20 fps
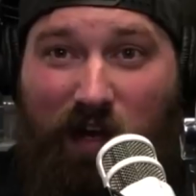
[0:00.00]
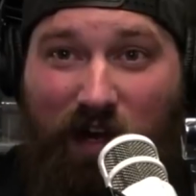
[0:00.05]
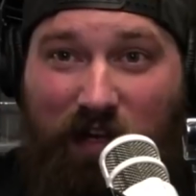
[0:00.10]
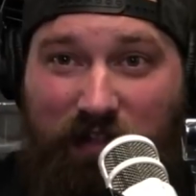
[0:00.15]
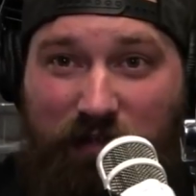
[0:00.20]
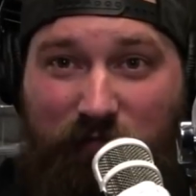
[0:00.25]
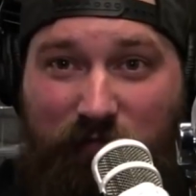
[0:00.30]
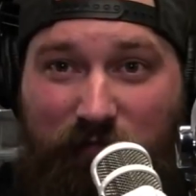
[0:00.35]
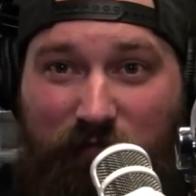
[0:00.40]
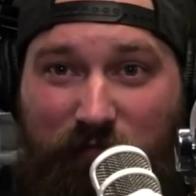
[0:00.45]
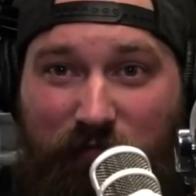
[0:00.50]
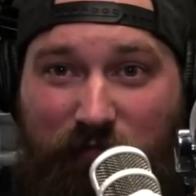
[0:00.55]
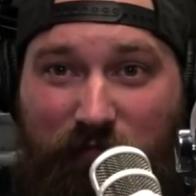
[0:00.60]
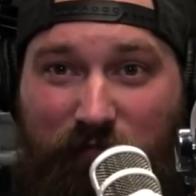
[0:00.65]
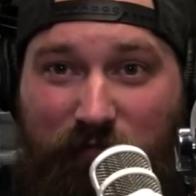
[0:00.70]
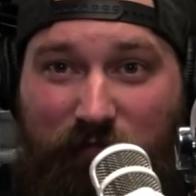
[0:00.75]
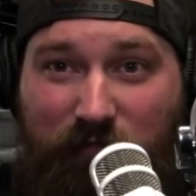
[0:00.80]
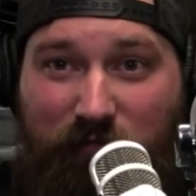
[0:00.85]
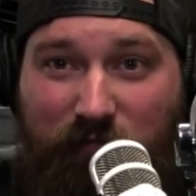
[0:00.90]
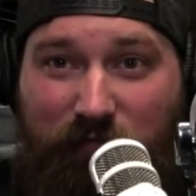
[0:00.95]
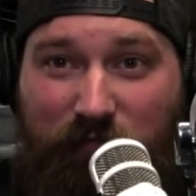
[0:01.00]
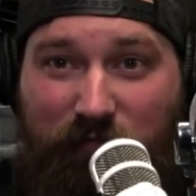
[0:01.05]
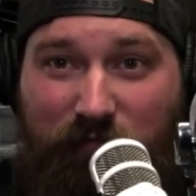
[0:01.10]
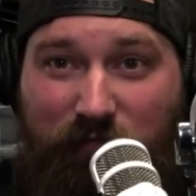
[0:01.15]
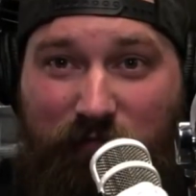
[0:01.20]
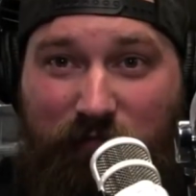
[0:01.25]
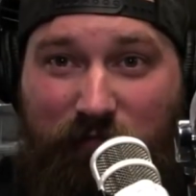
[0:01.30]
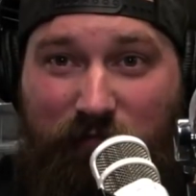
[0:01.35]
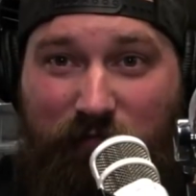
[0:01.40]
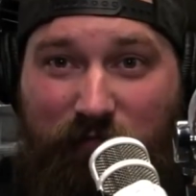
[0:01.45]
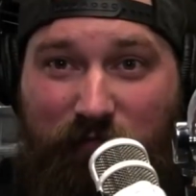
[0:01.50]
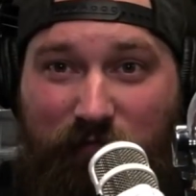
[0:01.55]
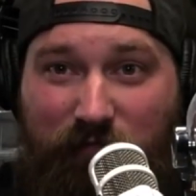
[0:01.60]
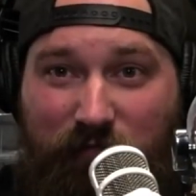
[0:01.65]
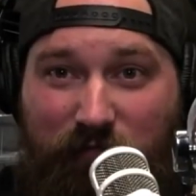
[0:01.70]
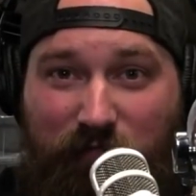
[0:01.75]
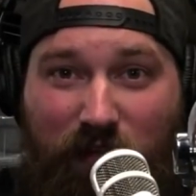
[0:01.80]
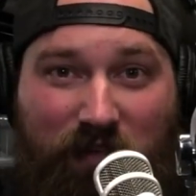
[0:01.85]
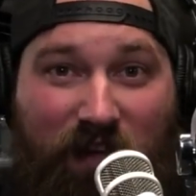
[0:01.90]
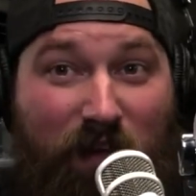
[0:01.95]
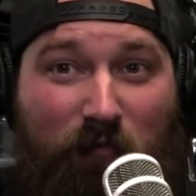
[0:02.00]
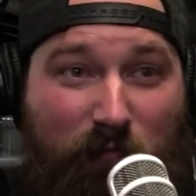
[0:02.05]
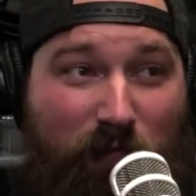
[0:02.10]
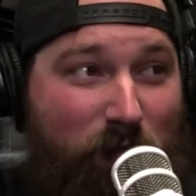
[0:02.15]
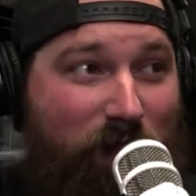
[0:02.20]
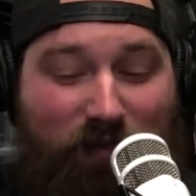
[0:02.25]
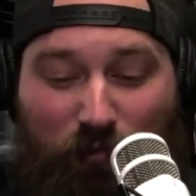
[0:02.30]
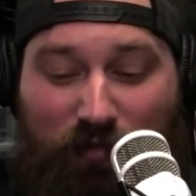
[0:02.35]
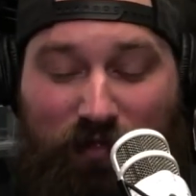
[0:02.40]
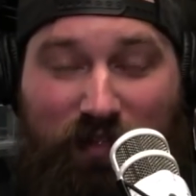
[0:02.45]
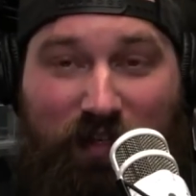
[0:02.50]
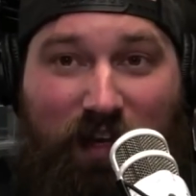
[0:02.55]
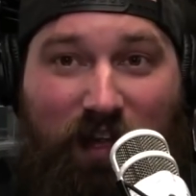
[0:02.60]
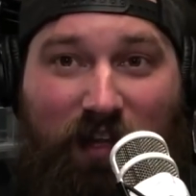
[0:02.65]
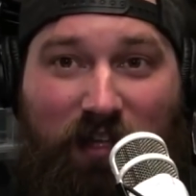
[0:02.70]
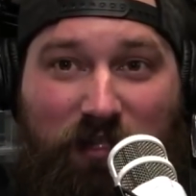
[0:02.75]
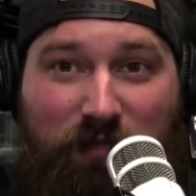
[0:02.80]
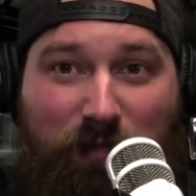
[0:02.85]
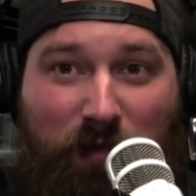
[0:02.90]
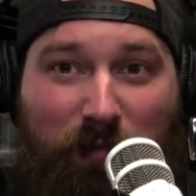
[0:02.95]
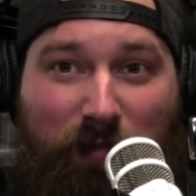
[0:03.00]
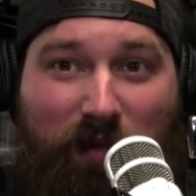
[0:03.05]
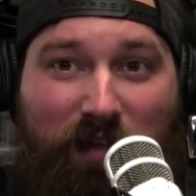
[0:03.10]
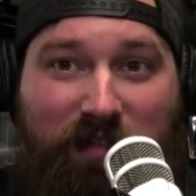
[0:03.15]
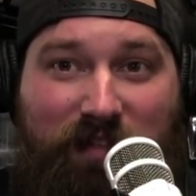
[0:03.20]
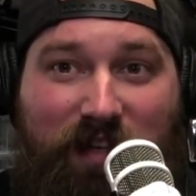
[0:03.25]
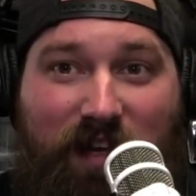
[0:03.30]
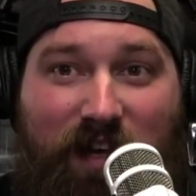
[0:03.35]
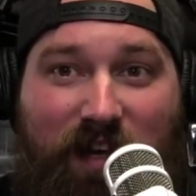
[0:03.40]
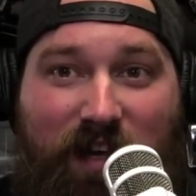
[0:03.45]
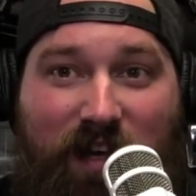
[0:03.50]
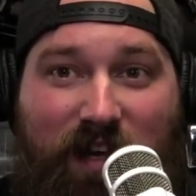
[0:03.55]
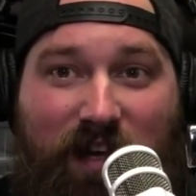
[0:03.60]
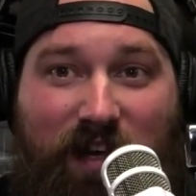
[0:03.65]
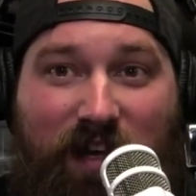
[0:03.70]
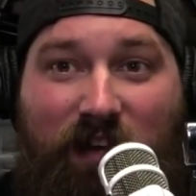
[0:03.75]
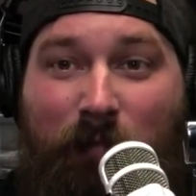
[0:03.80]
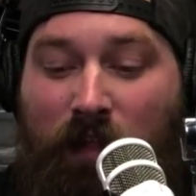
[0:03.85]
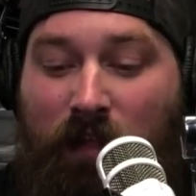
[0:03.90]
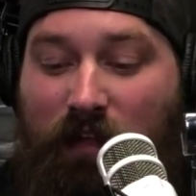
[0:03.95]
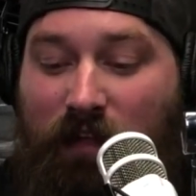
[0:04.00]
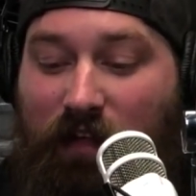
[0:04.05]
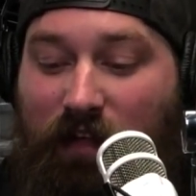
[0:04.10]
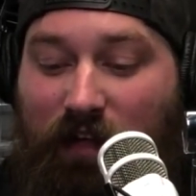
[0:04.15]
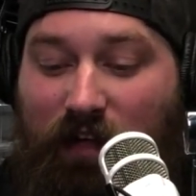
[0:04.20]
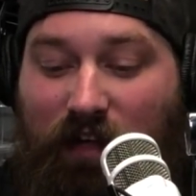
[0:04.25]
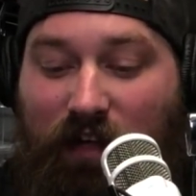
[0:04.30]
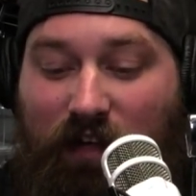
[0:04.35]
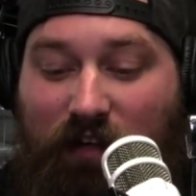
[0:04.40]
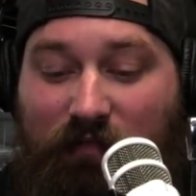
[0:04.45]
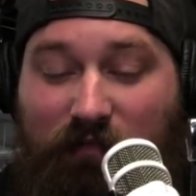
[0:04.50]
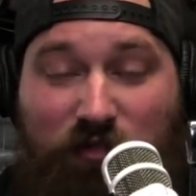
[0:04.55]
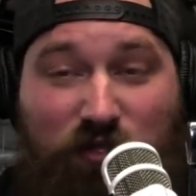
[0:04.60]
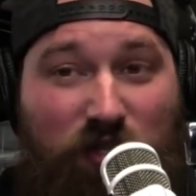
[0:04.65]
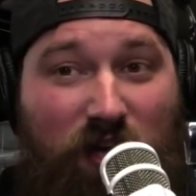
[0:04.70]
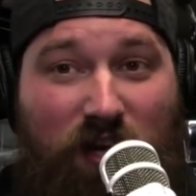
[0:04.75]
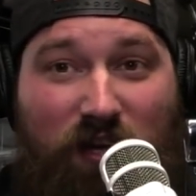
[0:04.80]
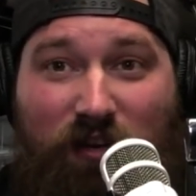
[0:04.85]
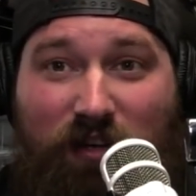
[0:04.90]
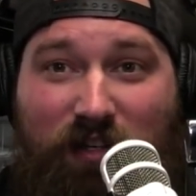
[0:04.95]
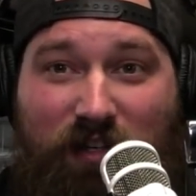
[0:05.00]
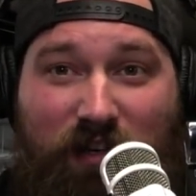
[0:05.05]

Behind the Flame today from the Falcor Defense Headquarters in Kalispell, Montana. John